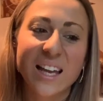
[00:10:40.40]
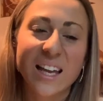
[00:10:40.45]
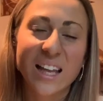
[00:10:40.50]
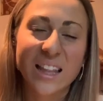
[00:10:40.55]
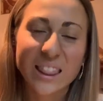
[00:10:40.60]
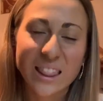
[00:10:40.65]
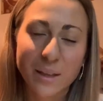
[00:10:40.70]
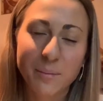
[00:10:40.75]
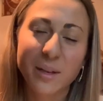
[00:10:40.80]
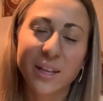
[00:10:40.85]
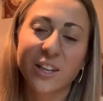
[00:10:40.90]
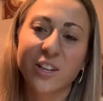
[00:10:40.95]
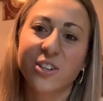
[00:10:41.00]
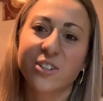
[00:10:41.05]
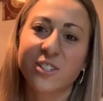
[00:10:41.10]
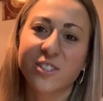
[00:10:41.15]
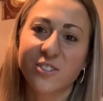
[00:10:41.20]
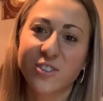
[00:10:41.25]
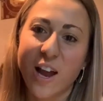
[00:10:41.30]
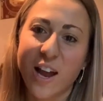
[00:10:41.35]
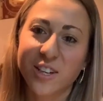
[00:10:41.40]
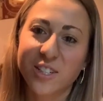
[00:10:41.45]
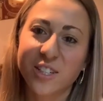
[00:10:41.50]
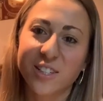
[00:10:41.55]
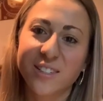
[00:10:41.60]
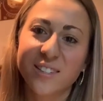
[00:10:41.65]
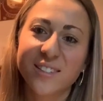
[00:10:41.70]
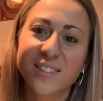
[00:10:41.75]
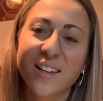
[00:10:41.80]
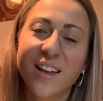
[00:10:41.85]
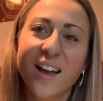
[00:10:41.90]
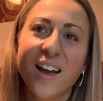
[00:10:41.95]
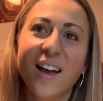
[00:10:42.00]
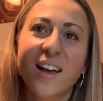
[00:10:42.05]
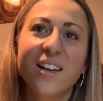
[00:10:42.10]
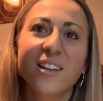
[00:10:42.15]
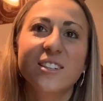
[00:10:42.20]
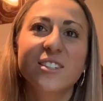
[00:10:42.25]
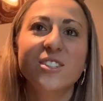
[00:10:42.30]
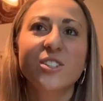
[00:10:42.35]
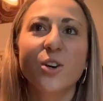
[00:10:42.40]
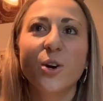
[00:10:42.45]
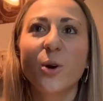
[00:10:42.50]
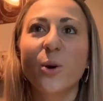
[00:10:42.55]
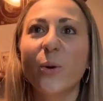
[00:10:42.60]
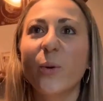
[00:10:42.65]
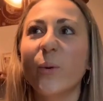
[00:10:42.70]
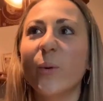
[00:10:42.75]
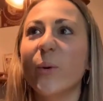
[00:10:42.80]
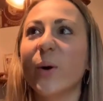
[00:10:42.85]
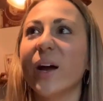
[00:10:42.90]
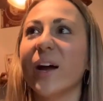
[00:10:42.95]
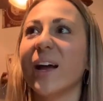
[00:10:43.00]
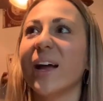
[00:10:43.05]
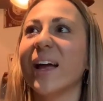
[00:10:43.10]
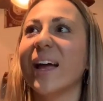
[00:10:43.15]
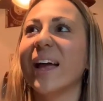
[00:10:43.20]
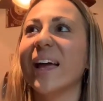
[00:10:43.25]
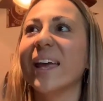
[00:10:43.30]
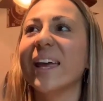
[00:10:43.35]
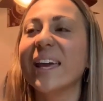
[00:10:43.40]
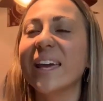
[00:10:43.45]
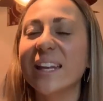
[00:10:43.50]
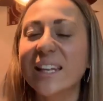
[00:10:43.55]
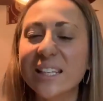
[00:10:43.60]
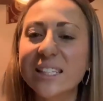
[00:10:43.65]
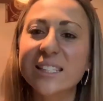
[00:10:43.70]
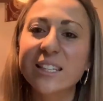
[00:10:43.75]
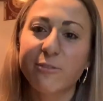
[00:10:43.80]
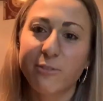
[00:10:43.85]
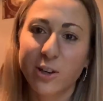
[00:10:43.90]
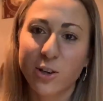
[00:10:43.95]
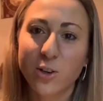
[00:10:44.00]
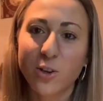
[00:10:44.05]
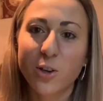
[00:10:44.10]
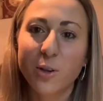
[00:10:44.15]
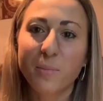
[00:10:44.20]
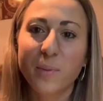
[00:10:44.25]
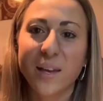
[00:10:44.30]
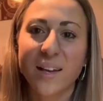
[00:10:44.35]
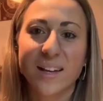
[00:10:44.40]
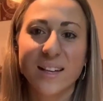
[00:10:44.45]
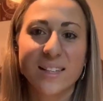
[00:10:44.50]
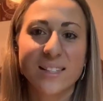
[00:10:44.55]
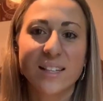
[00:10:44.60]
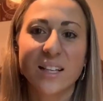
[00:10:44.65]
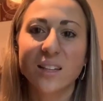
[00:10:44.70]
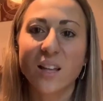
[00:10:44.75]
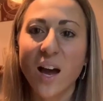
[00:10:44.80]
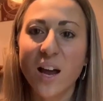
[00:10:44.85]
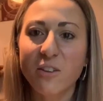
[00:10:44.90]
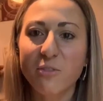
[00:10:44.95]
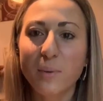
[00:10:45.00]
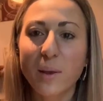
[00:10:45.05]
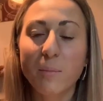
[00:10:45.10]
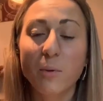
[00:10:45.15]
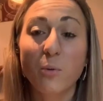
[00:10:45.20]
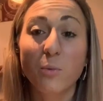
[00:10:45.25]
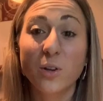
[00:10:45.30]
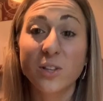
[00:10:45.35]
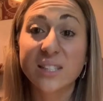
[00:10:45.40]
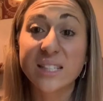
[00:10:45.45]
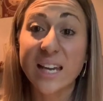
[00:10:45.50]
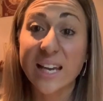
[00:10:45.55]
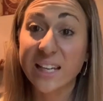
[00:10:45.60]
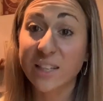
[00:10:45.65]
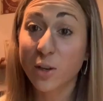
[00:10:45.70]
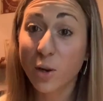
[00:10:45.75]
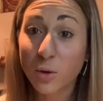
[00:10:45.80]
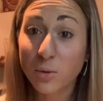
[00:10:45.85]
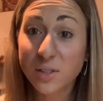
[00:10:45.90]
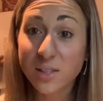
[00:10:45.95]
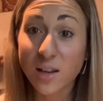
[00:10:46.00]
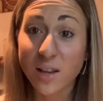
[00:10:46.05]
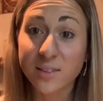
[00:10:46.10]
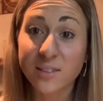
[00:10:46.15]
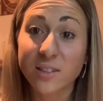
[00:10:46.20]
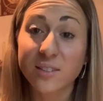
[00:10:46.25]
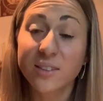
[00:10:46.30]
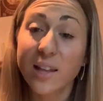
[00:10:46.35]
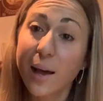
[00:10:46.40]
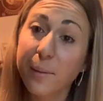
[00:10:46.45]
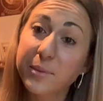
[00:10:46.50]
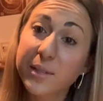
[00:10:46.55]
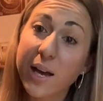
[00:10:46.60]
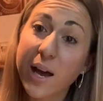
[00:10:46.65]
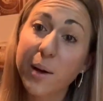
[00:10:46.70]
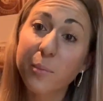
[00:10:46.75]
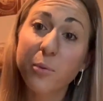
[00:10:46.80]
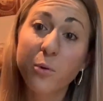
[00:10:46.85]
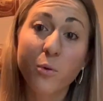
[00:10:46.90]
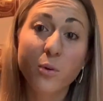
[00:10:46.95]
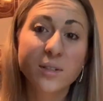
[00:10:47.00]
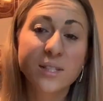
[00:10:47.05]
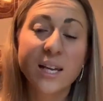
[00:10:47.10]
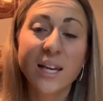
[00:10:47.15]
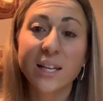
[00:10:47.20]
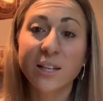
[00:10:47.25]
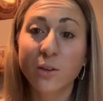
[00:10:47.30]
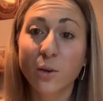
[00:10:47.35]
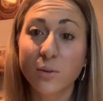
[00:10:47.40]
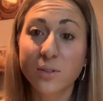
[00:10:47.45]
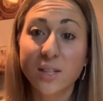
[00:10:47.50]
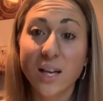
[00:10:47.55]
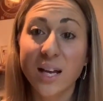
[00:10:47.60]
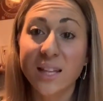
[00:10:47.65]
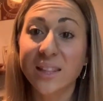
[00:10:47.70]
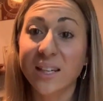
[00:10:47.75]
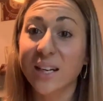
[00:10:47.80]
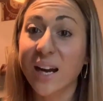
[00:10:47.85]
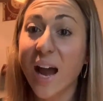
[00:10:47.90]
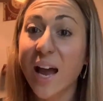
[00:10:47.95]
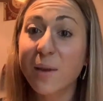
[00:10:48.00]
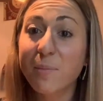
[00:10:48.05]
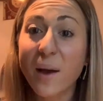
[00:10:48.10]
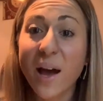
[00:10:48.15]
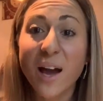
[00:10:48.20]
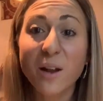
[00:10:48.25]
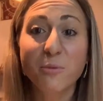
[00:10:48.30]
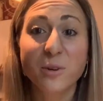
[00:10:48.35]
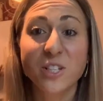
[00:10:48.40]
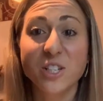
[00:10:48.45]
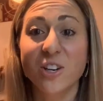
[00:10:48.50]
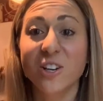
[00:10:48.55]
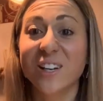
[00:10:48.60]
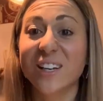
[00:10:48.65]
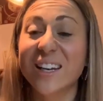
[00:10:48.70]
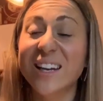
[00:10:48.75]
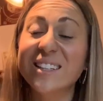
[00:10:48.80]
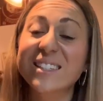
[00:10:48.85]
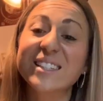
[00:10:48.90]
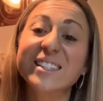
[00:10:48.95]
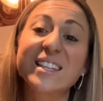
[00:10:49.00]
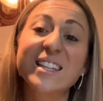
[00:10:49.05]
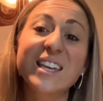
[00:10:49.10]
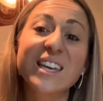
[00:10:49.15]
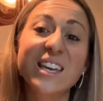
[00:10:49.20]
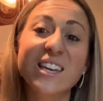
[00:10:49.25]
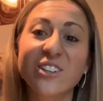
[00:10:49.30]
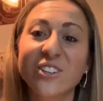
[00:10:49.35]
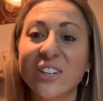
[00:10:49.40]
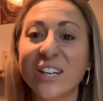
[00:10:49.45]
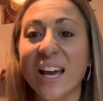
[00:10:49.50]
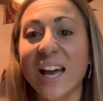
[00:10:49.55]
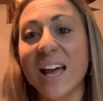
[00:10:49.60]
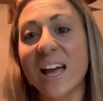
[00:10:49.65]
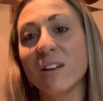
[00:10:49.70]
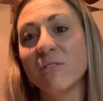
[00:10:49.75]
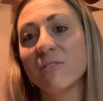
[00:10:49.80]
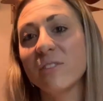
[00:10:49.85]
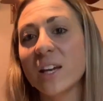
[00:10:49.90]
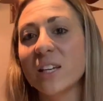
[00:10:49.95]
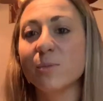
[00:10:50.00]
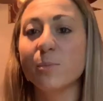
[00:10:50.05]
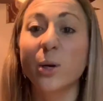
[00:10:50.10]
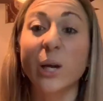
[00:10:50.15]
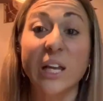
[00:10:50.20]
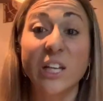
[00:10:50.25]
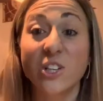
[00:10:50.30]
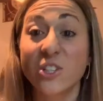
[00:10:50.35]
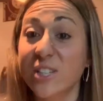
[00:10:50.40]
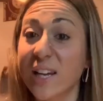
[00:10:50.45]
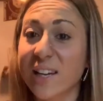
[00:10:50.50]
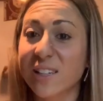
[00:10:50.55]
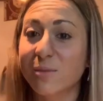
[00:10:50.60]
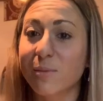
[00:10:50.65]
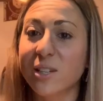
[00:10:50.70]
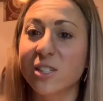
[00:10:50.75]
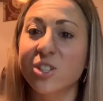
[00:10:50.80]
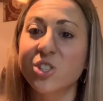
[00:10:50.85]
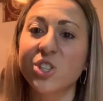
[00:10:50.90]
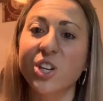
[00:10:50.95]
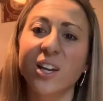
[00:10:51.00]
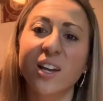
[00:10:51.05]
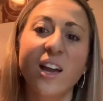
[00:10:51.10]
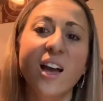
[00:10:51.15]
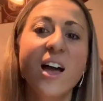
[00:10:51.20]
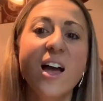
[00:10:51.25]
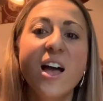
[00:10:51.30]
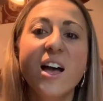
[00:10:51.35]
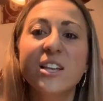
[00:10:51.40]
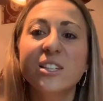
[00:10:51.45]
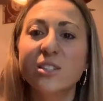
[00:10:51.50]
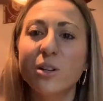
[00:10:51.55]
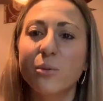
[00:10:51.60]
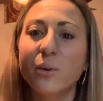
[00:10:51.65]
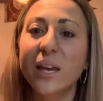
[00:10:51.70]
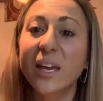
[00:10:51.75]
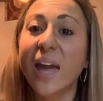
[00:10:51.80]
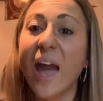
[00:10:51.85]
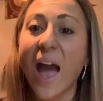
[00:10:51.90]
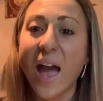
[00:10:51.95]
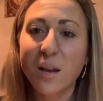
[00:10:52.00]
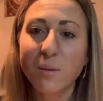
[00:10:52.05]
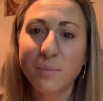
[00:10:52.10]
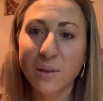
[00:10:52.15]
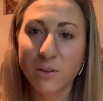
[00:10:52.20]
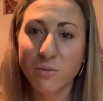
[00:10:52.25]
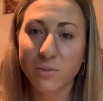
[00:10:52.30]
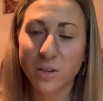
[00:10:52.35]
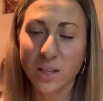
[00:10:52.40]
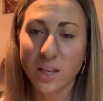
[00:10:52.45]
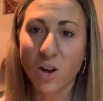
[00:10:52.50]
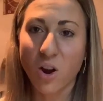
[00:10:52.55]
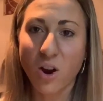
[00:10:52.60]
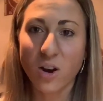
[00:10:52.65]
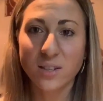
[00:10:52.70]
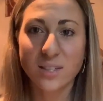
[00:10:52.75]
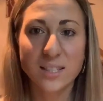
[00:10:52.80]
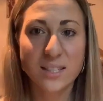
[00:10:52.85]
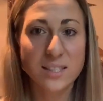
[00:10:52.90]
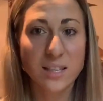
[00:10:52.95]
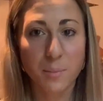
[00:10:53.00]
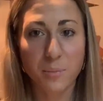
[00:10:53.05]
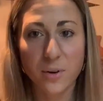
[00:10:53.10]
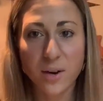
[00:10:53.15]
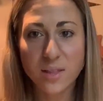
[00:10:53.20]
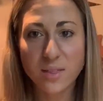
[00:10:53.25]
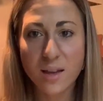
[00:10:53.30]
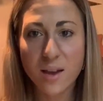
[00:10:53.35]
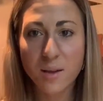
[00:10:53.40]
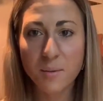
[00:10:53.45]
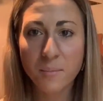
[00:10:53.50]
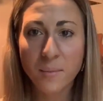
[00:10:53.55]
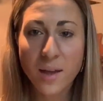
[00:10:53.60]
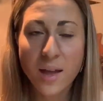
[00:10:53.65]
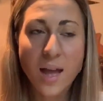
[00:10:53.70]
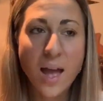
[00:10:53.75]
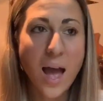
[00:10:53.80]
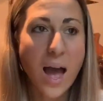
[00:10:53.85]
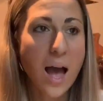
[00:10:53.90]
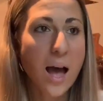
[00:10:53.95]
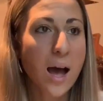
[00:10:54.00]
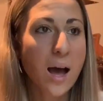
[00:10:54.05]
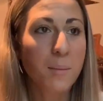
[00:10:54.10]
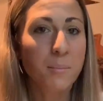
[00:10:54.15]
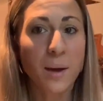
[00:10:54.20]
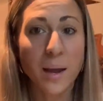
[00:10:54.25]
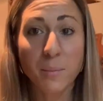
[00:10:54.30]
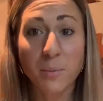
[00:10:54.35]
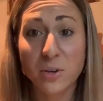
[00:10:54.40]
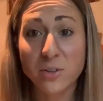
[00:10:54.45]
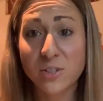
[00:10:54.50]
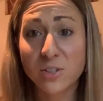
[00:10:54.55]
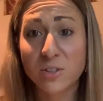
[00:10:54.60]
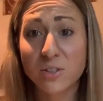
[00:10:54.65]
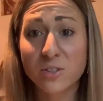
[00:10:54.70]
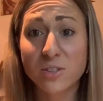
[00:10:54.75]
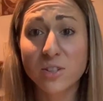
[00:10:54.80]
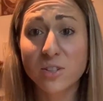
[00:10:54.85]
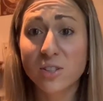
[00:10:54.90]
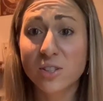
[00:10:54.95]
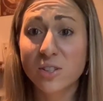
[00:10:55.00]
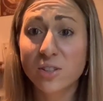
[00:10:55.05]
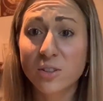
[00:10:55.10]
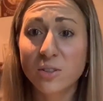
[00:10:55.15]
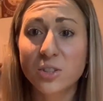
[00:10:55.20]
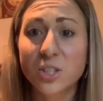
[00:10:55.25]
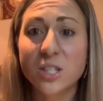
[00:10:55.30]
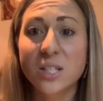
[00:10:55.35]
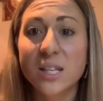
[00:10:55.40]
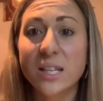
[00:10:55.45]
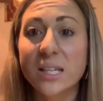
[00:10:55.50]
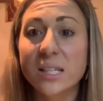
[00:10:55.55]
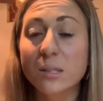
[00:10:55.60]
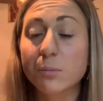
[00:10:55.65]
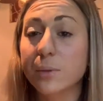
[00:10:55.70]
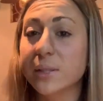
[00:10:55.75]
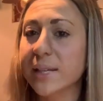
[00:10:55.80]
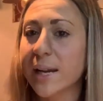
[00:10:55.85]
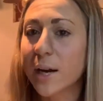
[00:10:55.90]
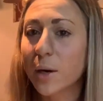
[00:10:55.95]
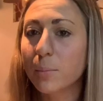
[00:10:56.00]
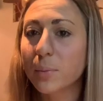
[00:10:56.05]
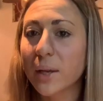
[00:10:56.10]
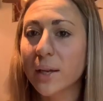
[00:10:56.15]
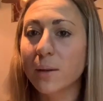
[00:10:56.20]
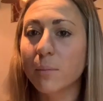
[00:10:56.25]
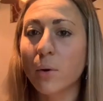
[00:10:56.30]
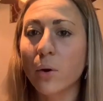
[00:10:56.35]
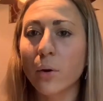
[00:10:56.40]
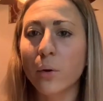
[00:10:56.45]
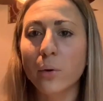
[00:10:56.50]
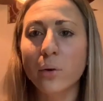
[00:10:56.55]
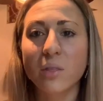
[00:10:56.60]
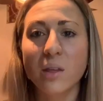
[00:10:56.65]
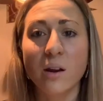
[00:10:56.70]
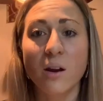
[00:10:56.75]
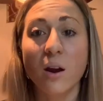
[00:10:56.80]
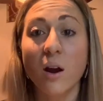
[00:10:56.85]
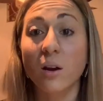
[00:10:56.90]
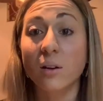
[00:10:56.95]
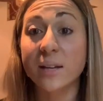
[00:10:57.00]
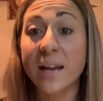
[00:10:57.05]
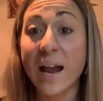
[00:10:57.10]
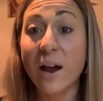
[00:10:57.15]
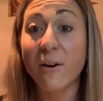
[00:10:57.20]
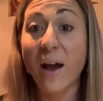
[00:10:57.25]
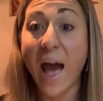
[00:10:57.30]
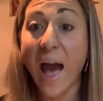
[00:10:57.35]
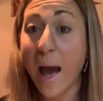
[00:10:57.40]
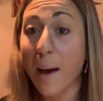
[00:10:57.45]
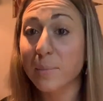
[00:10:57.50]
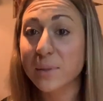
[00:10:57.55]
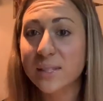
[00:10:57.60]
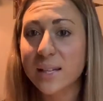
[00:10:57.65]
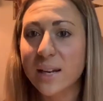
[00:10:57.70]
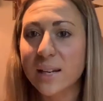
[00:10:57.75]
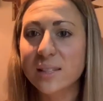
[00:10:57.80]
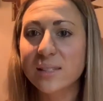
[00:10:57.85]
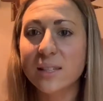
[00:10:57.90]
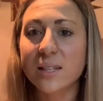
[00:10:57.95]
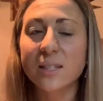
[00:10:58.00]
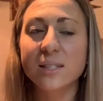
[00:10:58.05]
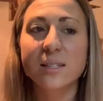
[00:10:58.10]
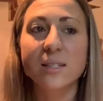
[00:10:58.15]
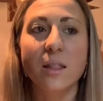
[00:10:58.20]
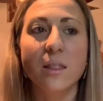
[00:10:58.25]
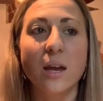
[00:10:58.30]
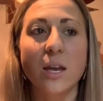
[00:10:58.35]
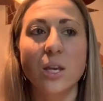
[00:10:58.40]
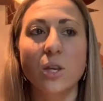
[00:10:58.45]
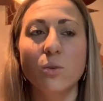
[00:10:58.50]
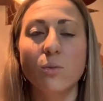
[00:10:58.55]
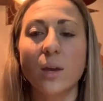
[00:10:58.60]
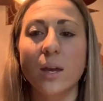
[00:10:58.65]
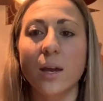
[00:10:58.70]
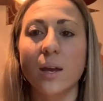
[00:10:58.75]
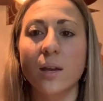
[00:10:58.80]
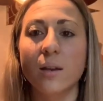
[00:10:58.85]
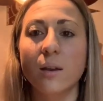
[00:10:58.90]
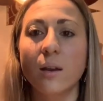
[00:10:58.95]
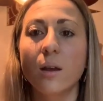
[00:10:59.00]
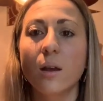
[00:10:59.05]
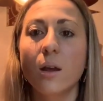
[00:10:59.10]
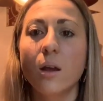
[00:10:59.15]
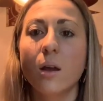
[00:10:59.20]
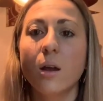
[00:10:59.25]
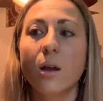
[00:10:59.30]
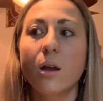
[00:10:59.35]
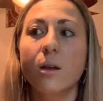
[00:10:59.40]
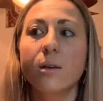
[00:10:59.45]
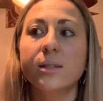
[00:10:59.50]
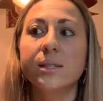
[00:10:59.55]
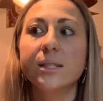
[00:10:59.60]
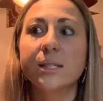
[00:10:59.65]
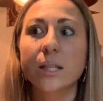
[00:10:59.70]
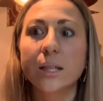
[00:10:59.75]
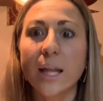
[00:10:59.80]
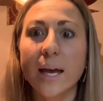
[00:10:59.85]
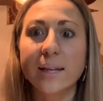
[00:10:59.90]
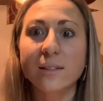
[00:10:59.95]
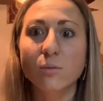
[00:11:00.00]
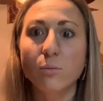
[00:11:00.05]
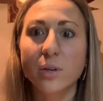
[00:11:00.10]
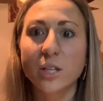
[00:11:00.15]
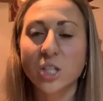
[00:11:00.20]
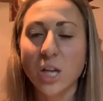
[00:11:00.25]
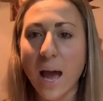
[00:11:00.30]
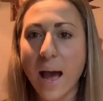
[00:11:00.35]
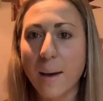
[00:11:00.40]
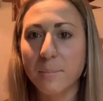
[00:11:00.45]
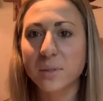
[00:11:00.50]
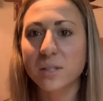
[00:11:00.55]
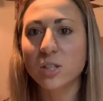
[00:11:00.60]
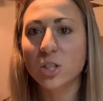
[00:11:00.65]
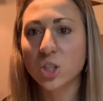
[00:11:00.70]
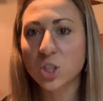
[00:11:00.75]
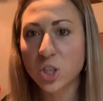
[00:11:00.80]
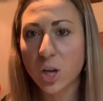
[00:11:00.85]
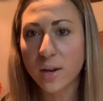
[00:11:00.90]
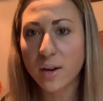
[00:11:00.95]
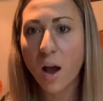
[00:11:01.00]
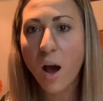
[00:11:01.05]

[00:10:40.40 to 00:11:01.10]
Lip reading: limiting your distractions. So it is difficult because a lot of people will take notes on their laptop or take notes on their iPad, which are connected to the internet and Facebook and your text messaging. So it can be really hard to separate them. My personal solution to this was airplane mode. There are now apps that exist that you can select which apps to shut